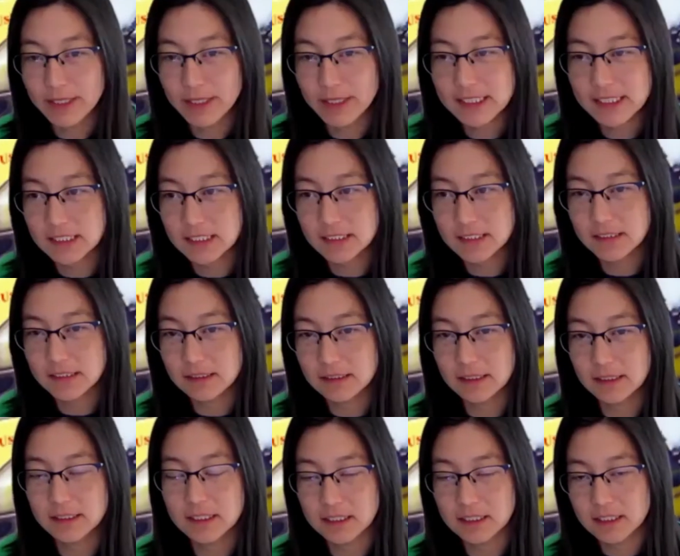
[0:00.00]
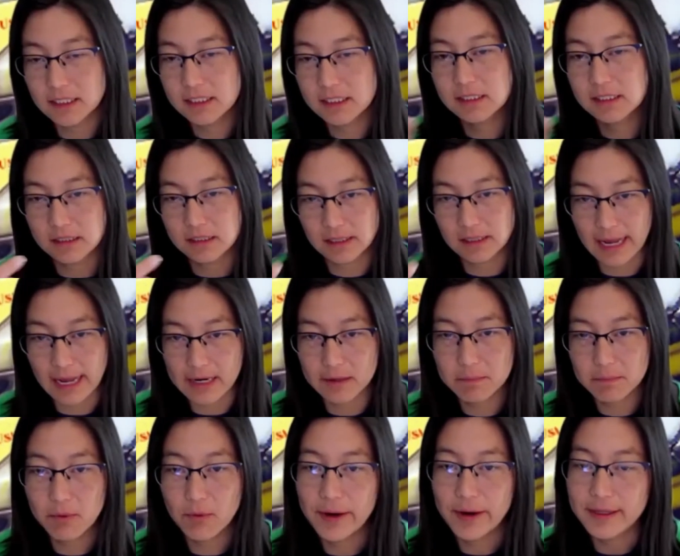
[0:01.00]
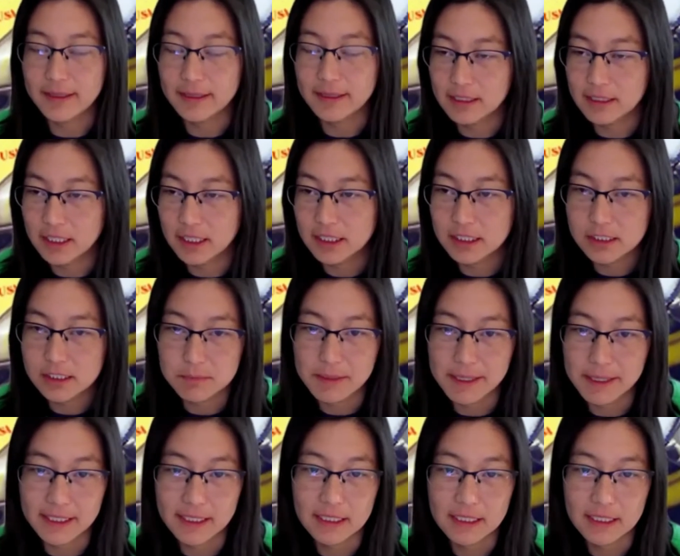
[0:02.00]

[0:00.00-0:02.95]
to this latter point that Hung is making,